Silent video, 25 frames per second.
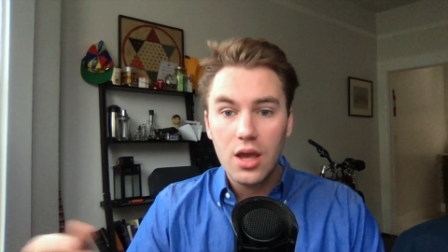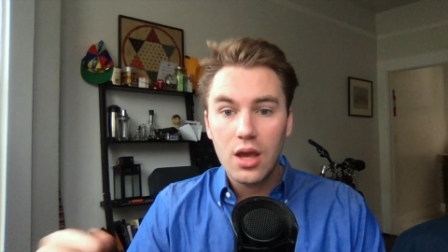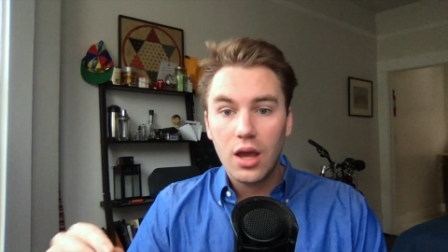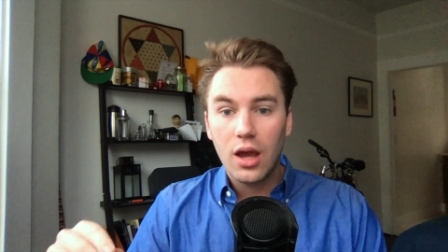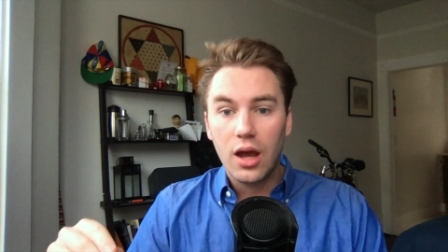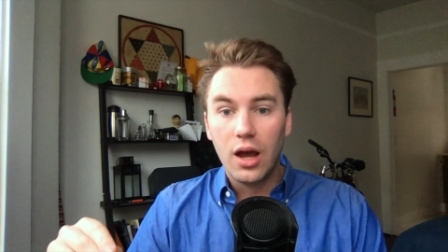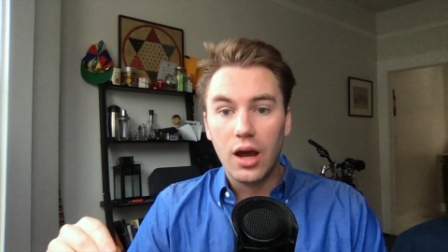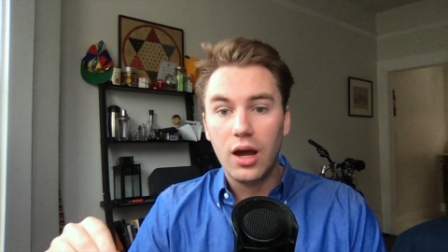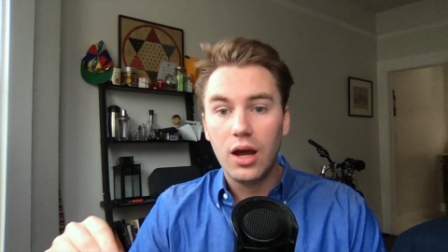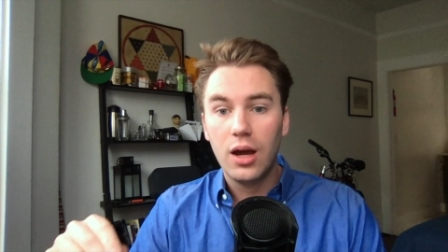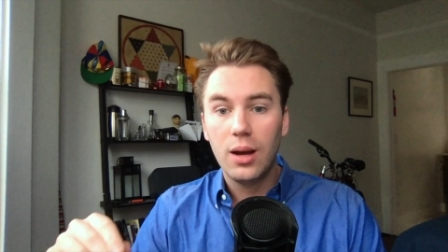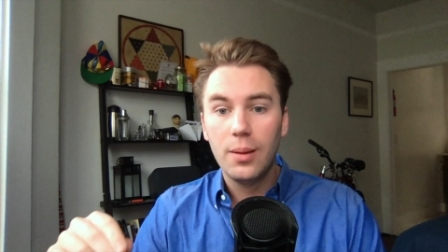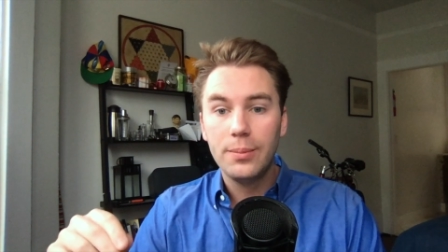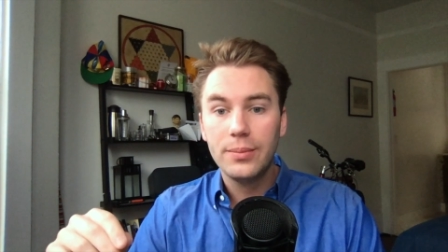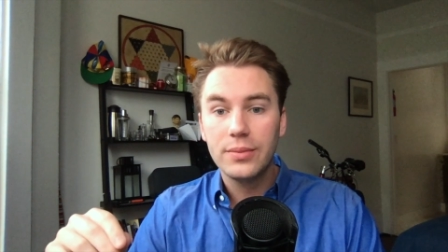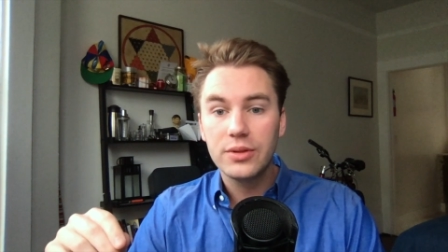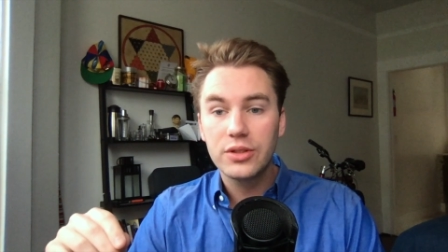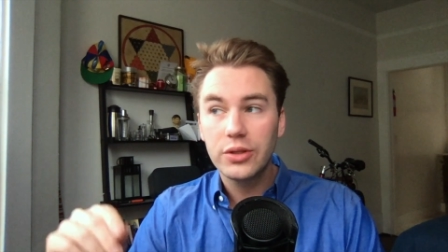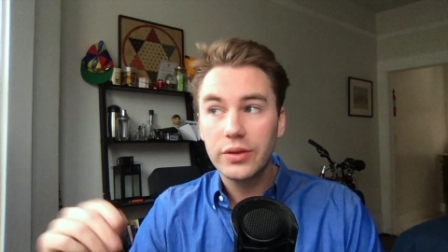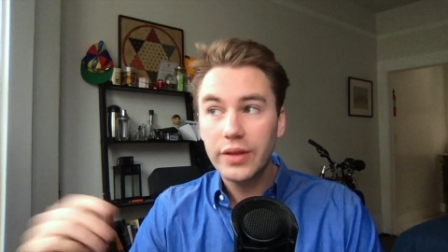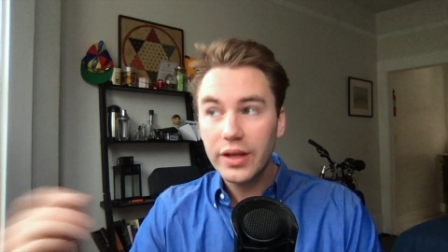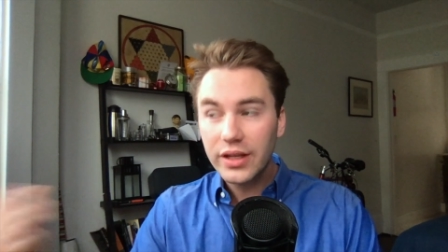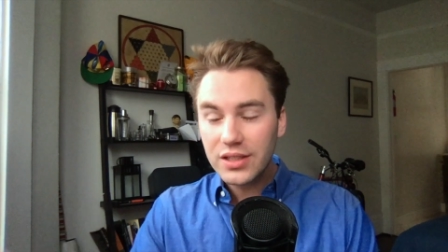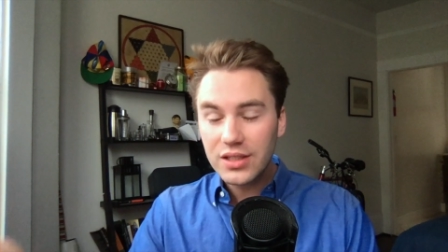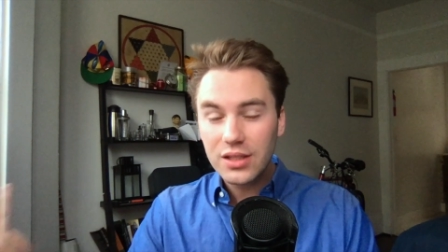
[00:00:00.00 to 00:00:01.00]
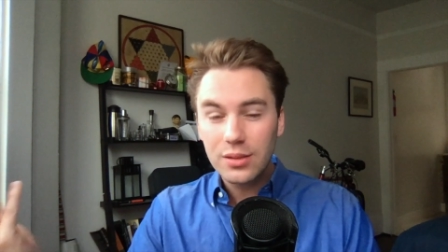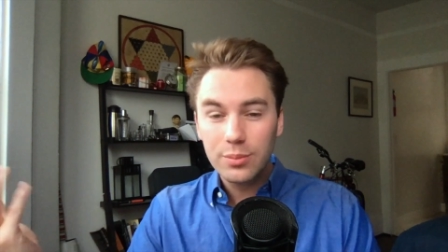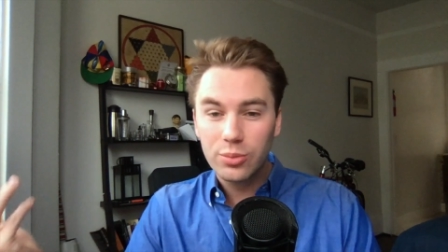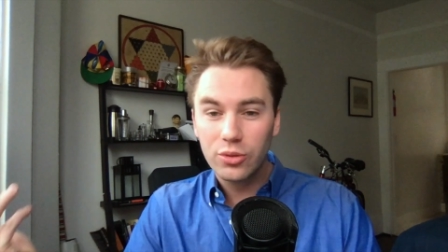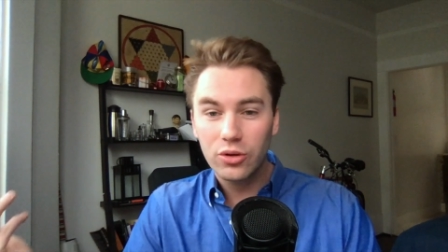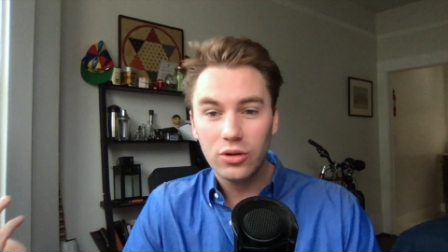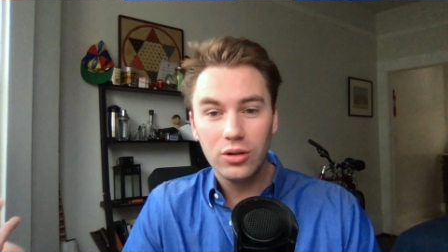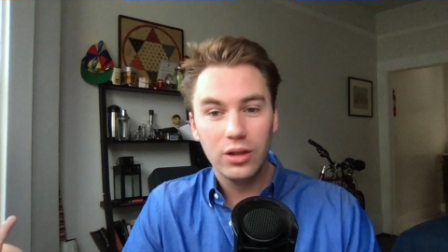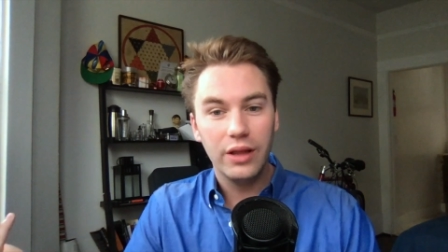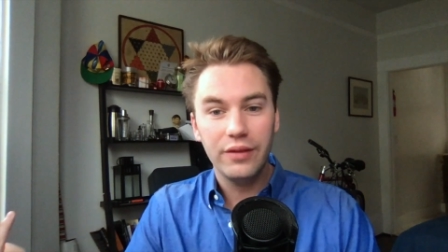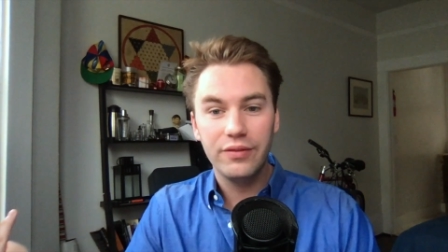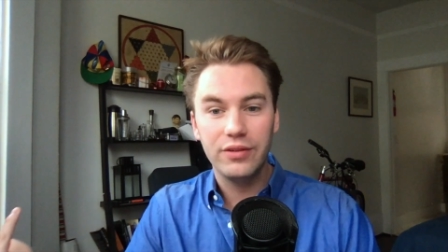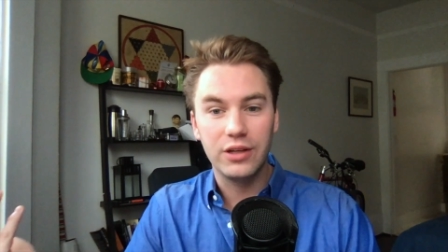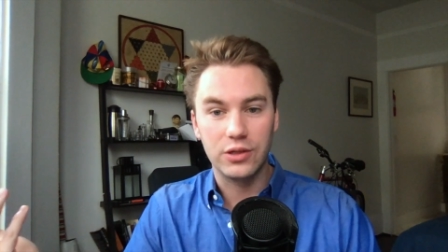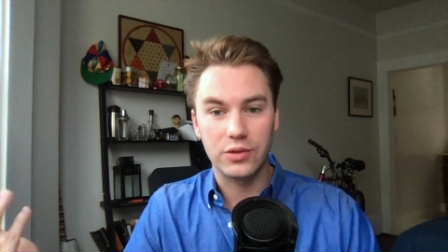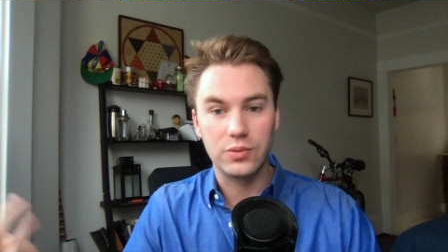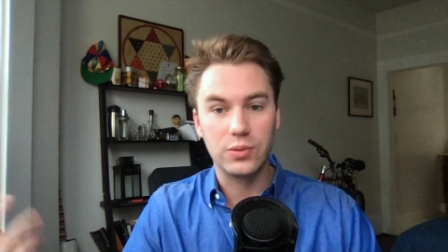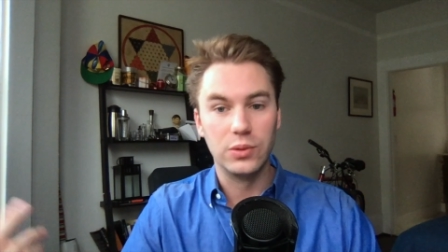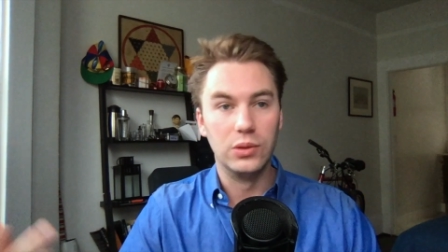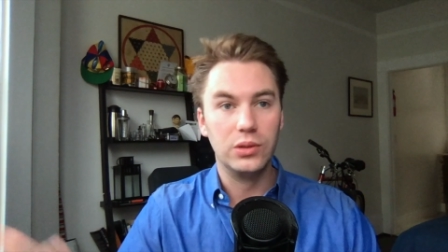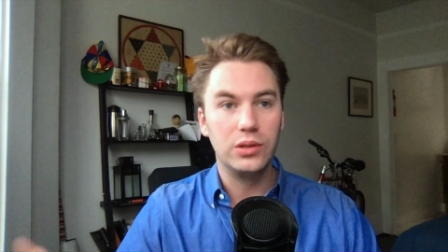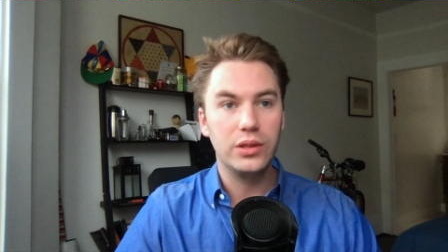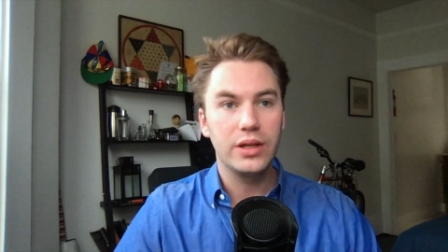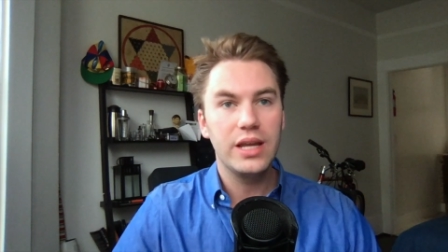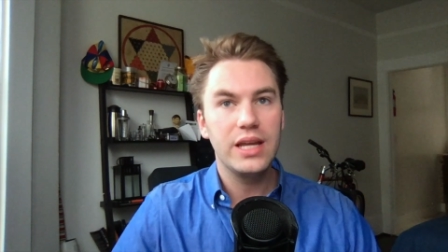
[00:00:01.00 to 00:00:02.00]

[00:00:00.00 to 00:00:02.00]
So that's the parole evidence rule.